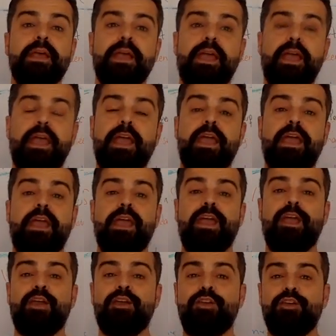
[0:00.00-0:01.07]

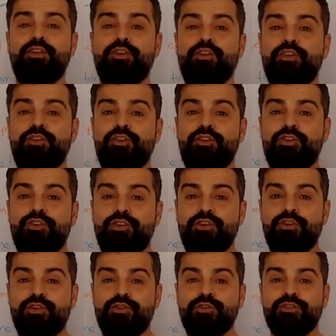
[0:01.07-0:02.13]
uh,
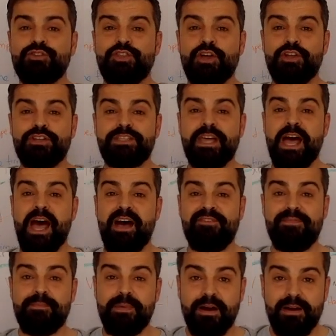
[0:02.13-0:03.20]
you don't
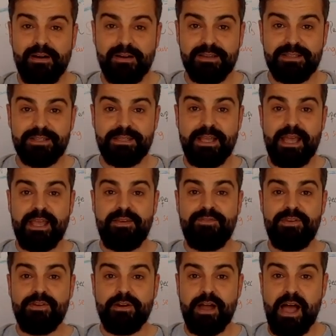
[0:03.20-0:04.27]
have marks, and if
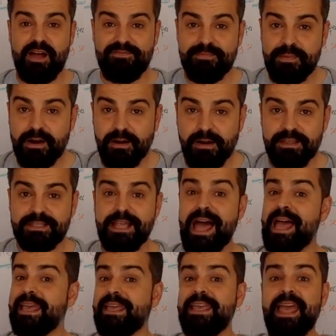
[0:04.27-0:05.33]
you don't have marks,
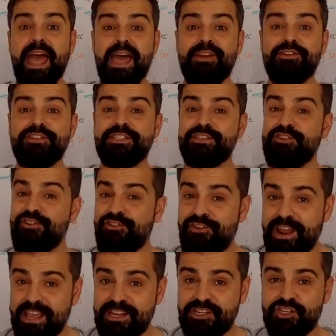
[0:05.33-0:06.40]
I cannot
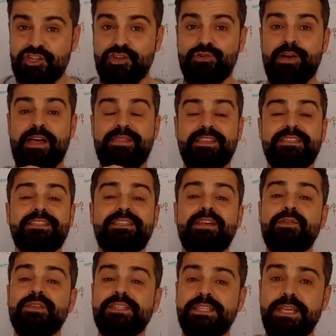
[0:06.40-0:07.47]
grade you. And this is
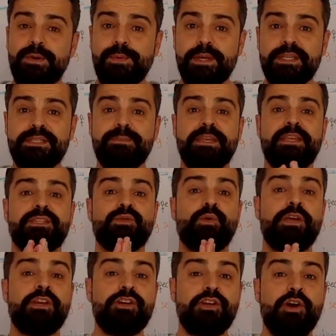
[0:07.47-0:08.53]
so serious because we
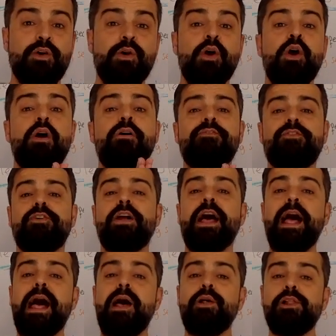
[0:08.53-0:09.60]
don't know for
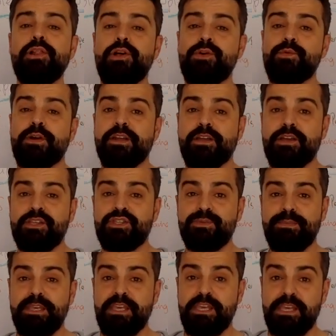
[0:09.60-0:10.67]
how long we're going to
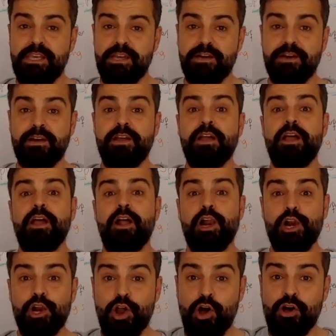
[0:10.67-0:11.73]
be here
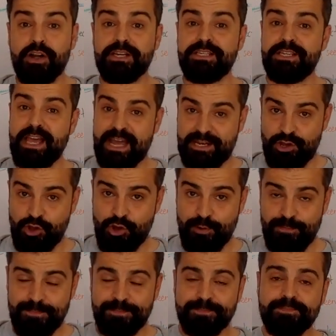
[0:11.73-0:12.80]
locked at
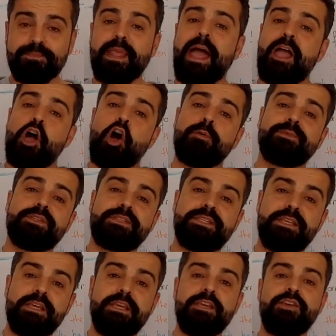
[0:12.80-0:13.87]
home. I hope to
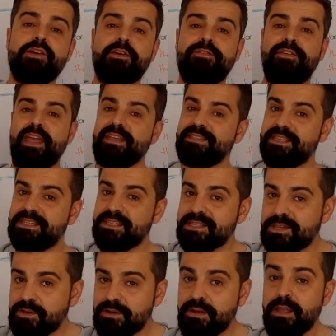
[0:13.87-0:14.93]
see your faces
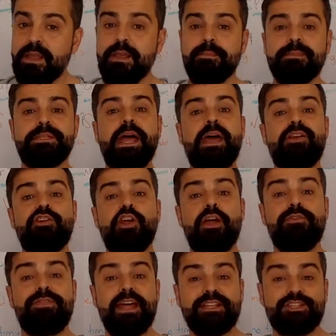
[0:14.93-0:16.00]
soon, but I don't know
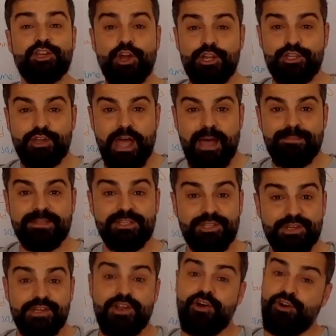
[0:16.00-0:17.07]
if that's going to happen
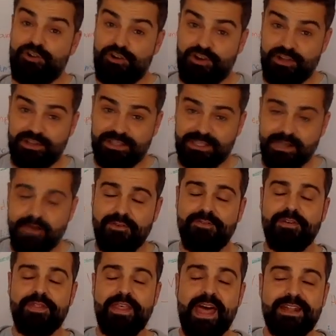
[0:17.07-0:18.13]
soon or not. So
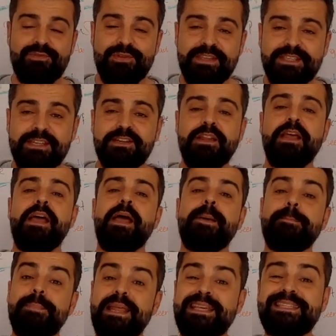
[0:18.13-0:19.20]
for that reason,
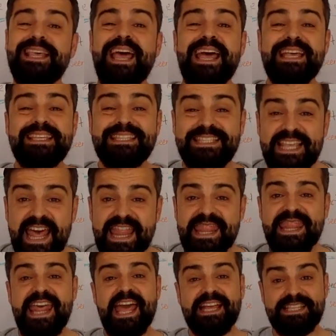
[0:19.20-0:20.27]
please
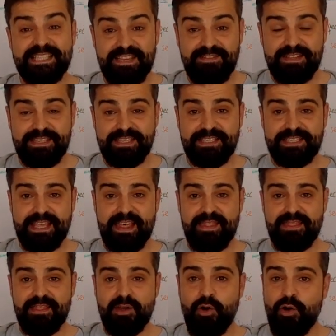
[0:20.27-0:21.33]
send the activities
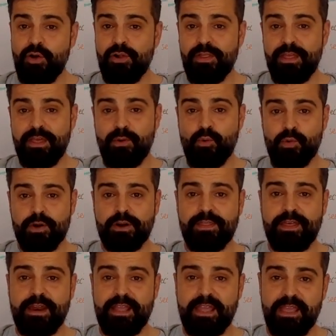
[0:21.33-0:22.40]
and all the work
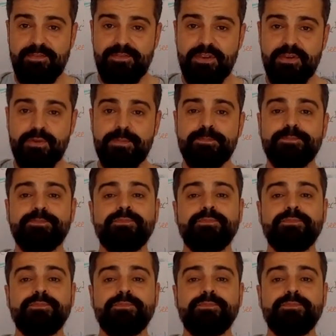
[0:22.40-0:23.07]
that I give you,